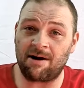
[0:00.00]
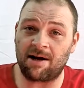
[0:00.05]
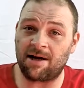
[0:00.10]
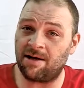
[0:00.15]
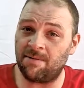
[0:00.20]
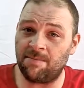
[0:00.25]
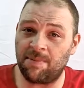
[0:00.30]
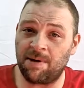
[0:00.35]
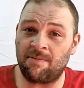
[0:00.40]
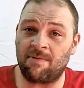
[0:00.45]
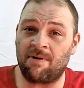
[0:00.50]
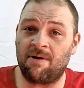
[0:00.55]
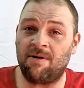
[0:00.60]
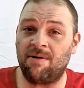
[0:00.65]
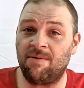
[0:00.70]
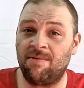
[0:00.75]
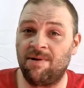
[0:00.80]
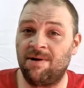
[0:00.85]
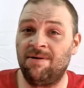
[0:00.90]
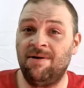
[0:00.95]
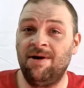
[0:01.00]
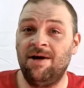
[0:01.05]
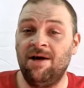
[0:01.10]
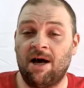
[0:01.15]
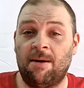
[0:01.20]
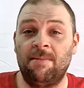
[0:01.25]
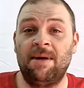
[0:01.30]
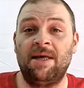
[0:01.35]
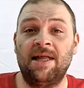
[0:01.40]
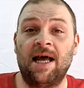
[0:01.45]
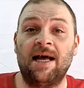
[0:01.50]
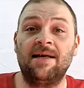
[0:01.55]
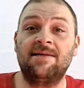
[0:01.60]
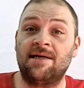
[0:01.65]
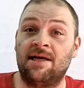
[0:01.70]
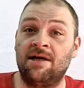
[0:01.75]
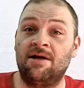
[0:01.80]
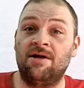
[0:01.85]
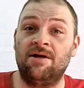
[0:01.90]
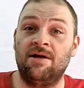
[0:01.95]
I could be wrong. Well, I mean,
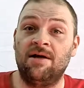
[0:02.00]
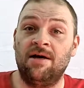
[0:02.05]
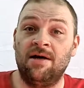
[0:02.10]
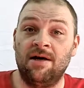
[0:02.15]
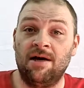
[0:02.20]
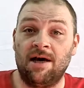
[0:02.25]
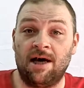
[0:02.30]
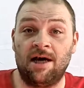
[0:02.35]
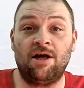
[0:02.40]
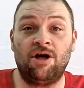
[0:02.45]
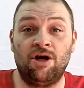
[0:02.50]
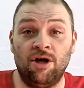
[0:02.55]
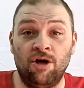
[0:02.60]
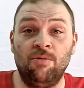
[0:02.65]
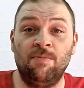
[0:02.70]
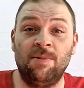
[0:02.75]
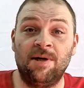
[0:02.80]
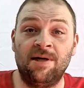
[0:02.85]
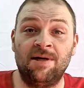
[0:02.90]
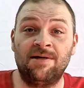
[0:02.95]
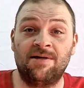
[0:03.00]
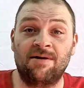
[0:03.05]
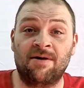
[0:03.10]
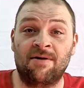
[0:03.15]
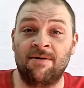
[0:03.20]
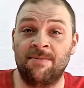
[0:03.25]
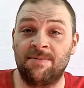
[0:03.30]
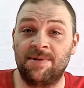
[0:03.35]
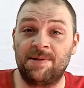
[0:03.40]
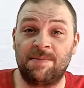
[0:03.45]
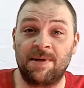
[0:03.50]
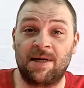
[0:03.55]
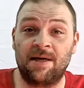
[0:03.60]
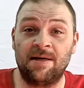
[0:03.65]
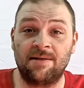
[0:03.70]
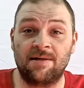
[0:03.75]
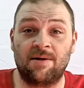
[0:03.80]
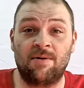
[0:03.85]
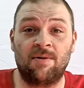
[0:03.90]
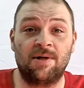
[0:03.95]
that's in human terms,
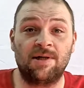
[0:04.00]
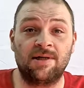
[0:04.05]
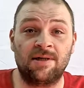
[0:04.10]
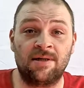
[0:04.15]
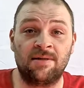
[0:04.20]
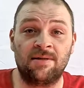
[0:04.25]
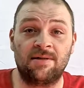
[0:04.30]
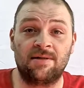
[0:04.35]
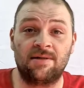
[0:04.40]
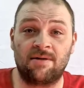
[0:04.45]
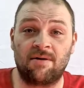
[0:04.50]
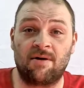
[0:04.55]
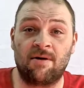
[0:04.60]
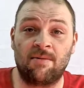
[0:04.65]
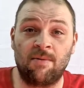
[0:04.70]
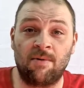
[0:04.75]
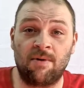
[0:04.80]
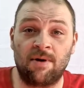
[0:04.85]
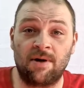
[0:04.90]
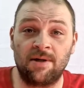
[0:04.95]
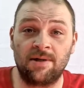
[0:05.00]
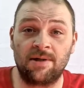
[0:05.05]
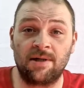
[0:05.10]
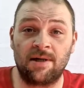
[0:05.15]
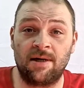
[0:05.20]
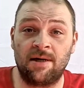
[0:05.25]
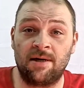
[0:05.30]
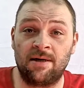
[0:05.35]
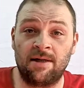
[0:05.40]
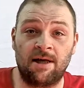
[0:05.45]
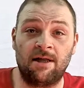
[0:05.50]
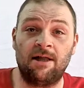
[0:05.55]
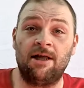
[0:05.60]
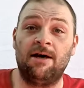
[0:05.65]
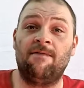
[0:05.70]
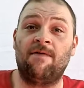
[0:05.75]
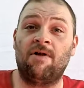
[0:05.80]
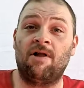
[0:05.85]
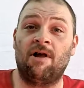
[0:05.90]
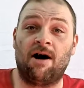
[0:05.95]
because of course in Star Wars they
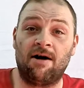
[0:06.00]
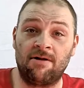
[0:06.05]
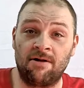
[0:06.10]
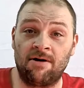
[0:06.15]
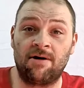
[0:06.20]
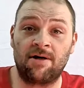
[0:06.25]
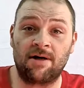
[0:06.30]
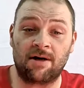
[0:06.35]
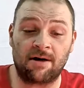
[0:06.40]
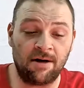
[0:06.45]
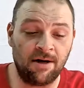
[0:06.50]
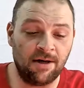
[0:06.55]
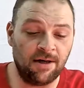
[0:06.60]
live a lot longer.